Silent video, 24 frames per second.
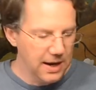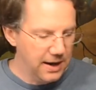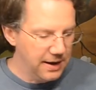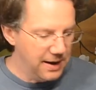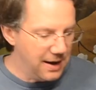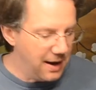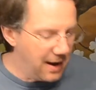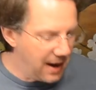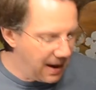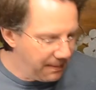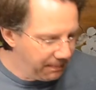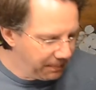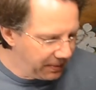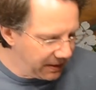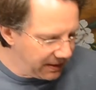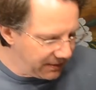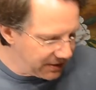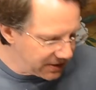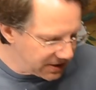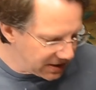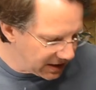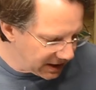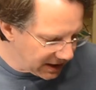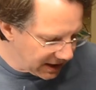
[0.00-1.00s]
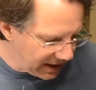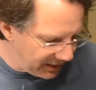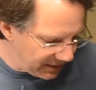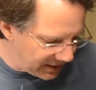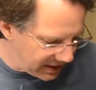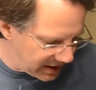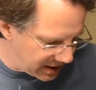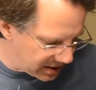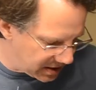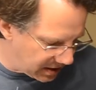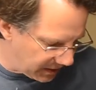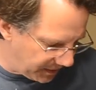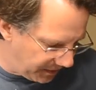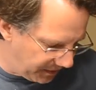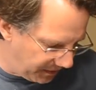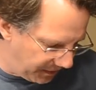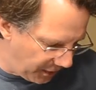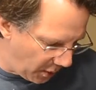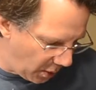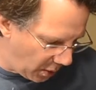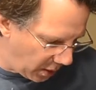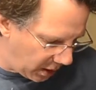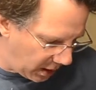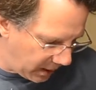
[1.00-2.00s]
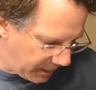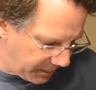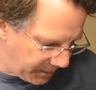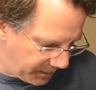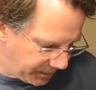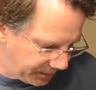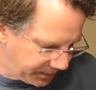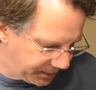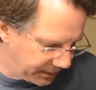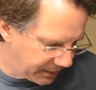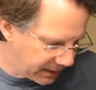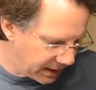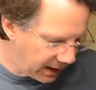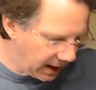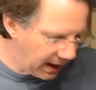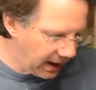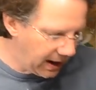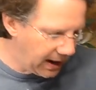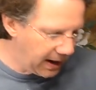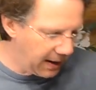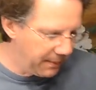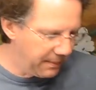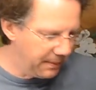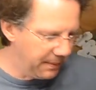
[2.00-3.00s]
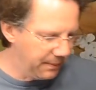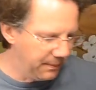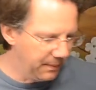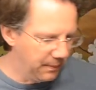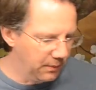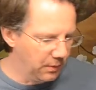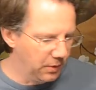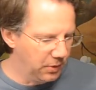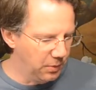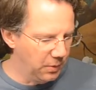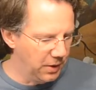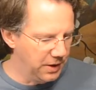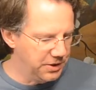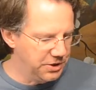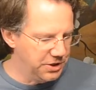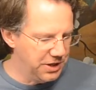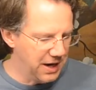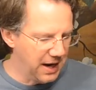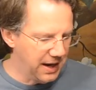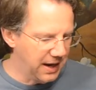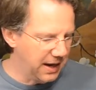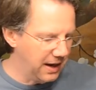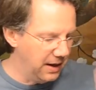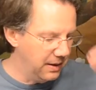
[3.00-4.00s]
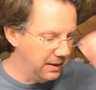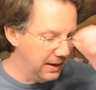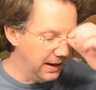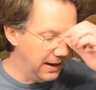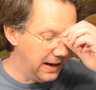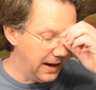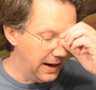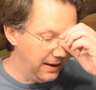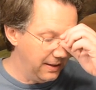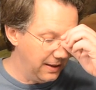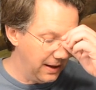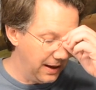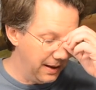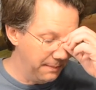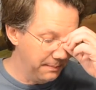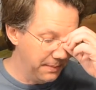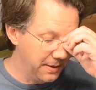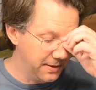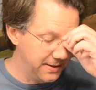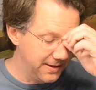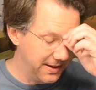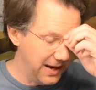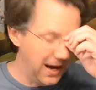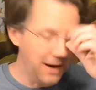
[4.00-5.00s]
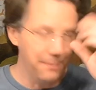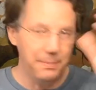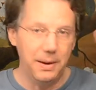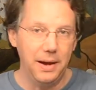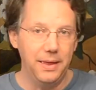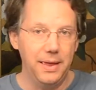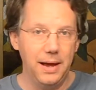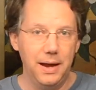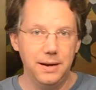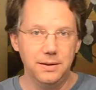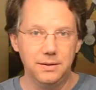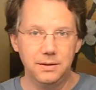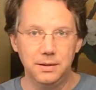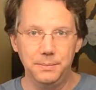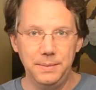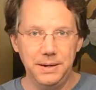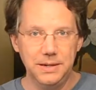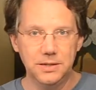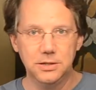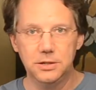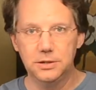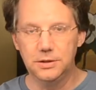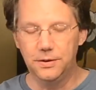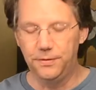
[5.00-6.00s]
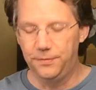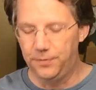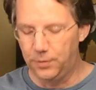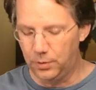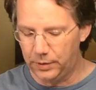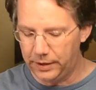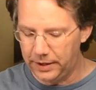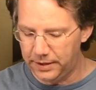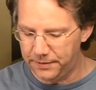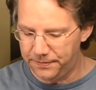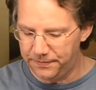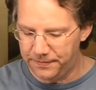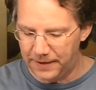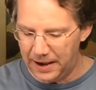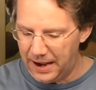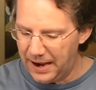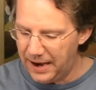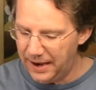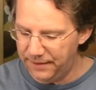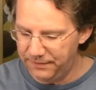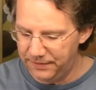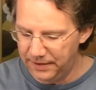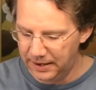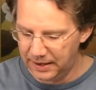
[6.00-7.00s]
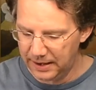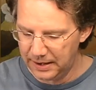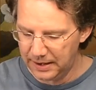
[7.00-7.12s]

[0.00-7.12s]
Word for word: Now, I've previously given this a 4 um, with one check-in, and I, I'm going to stand by that. To me, this is a 4 out of 5.